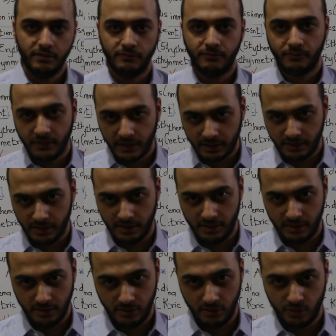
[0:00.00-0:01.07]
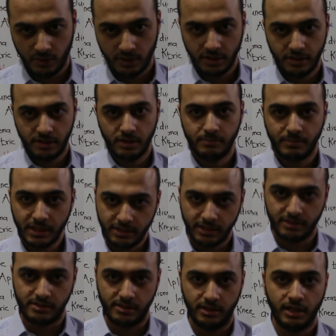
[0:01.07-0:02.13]
infected during the
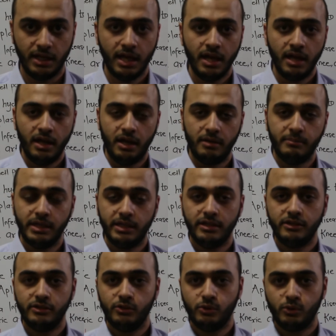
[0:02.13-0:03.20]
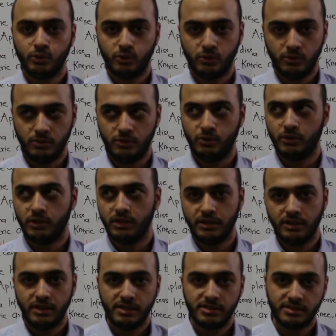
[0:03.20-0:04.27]
pregnancy, and mainly during
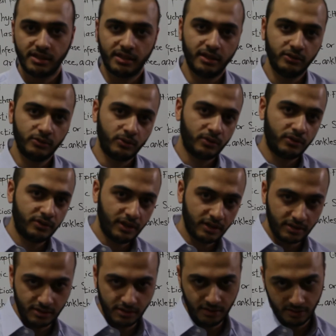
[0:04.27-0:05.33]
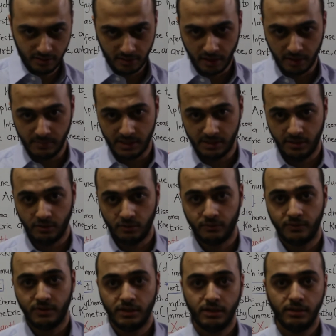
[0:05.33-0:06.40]
the second or third trimester
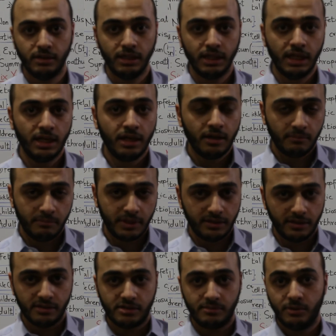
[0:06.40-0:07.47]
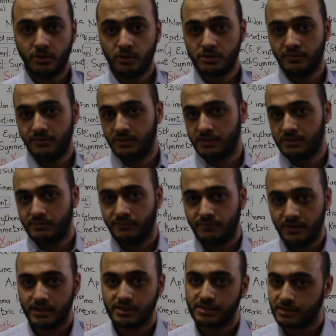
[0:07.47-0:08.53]
of the pregnancy, because if it's
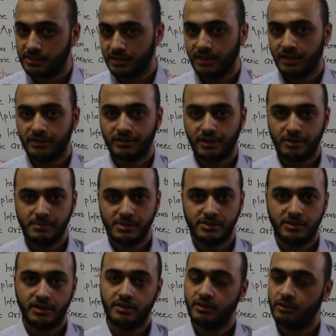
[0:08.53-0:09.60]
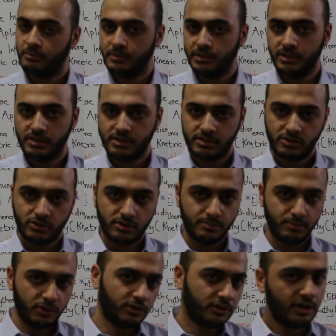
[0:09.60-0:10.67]
first trimester there will be
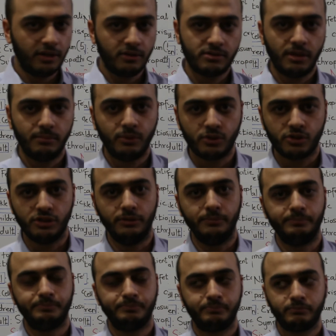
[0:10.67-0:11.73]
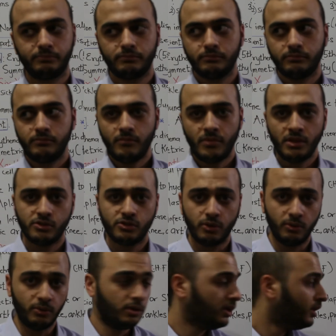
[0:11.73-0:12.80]
spontaneous abortion.
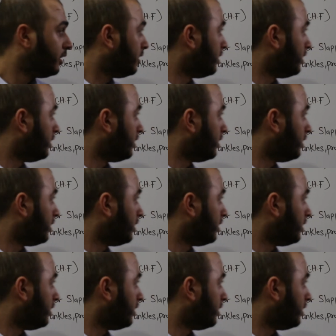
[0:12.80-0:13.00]
So